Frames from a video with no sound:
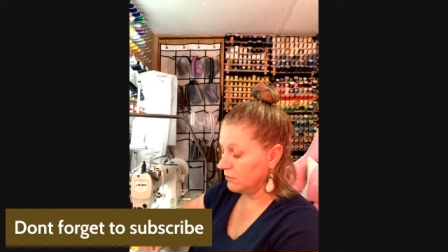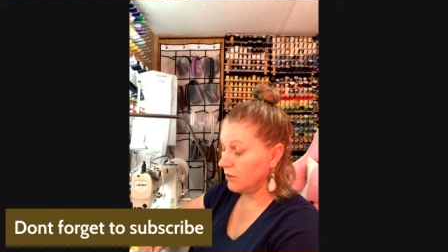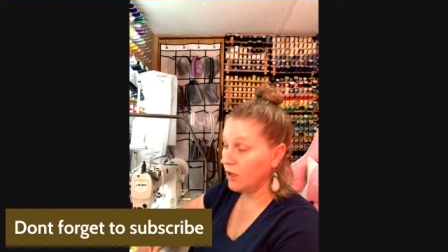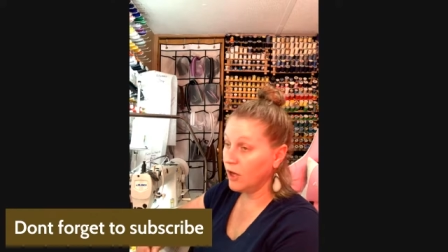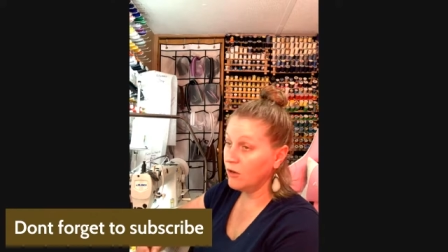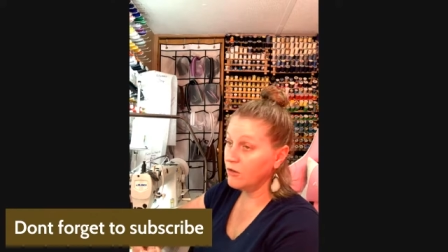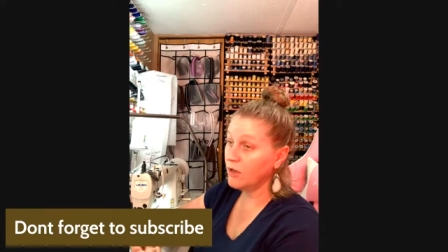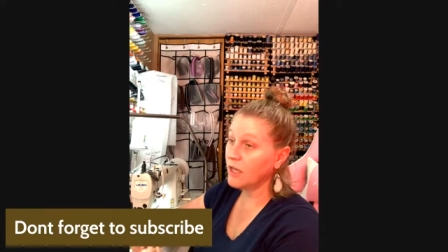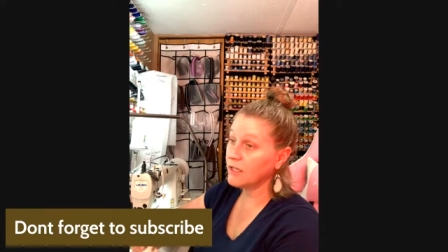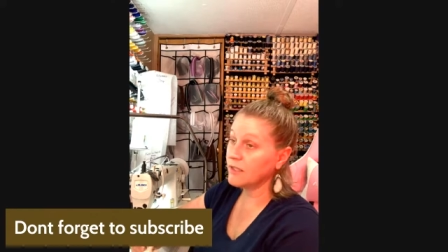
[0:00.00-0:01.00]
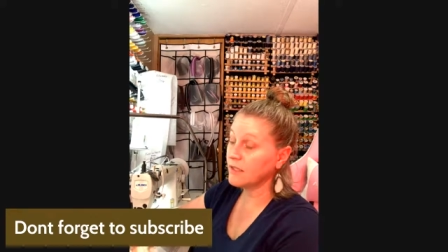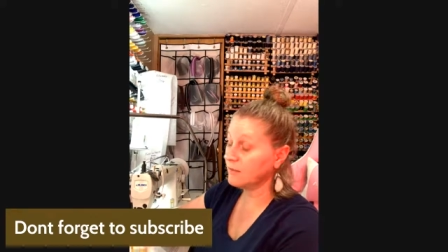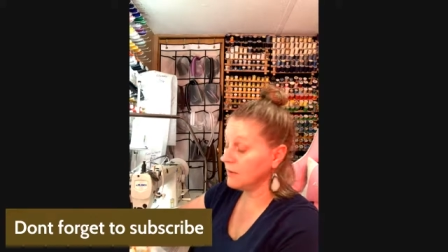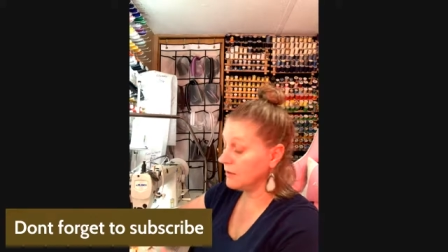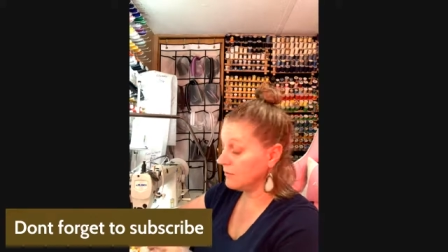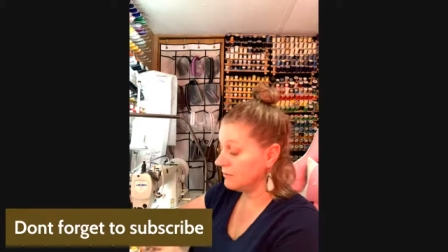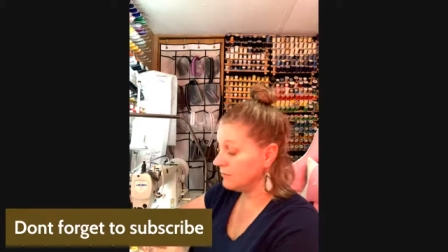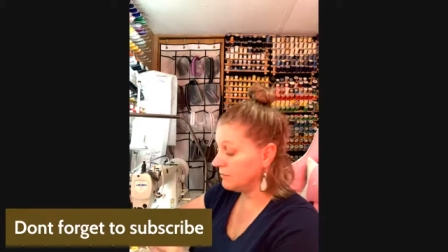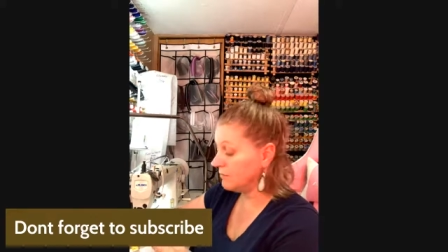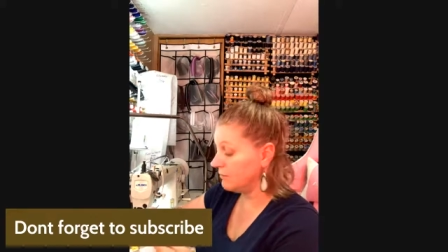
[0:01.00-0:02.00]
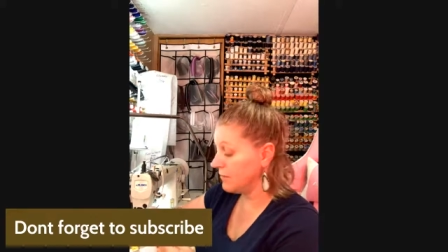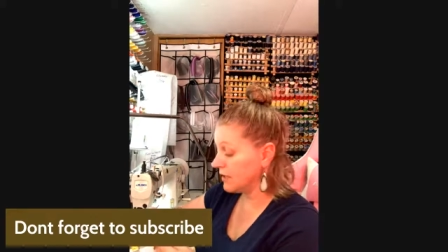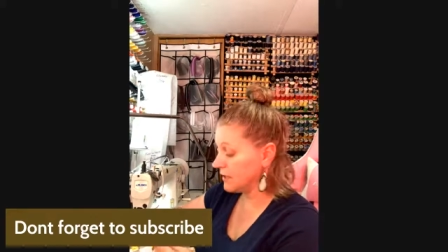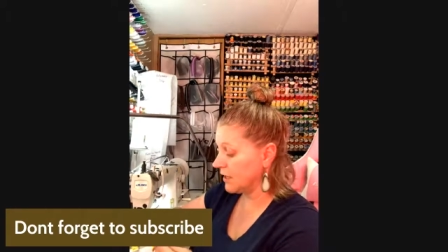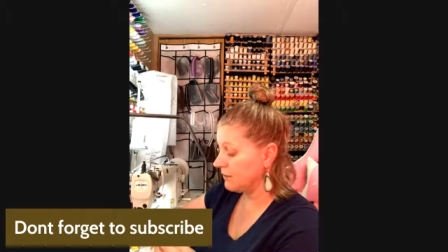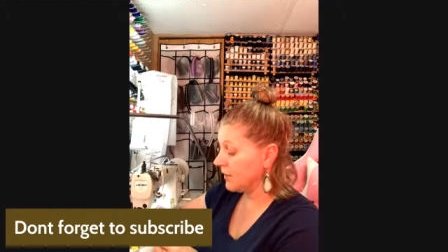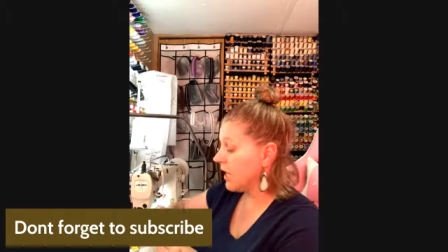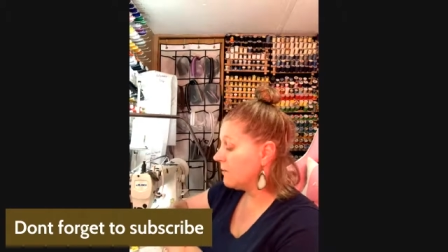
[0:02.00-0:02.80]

well, no, you guys see me mess up.